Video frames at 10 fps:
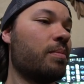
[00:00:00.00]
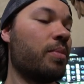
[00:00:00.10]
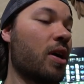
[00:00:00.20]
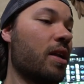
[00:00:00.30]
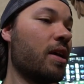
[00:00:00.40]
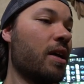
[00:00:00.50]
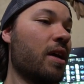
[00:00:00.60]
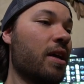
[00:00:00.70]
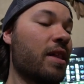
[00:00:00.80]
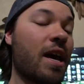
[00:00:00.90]
But
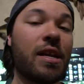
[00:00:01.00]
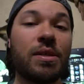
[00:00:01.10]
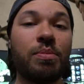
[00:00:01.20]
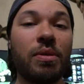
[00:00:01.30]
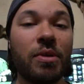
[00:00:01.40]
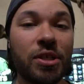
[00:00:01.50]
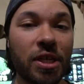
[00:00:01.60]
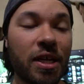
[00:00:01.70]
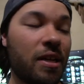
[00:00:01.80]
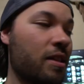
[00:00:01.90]
that is pretty much
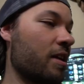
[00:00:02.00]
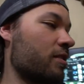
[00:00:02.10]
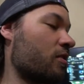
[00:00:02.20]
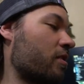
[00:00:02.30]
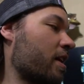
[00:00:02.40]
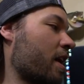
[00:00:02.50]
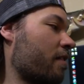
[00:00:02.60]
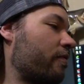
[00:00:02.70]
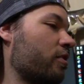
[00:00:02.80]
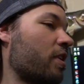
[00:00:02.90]
it. That is all I
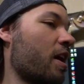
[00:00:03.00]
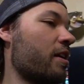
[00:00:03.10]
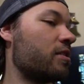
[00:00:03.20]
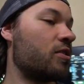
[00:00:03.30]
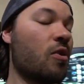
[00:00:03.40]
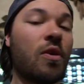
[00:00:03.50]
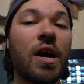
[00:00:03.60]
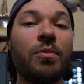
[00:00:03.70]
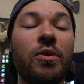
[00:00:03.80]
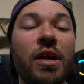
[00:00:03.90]
have for you guys. So
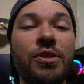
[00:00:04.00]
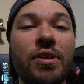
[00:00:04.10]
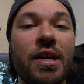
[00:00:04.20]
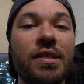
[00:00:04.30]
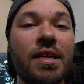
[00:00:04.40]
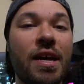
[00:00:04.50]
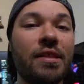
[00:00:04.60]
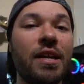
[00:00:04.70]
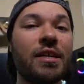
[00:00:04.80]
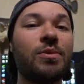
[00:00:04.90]
I will catch you guys
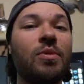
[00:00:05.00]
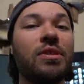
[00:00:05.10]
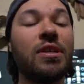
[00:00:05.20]
on the next one.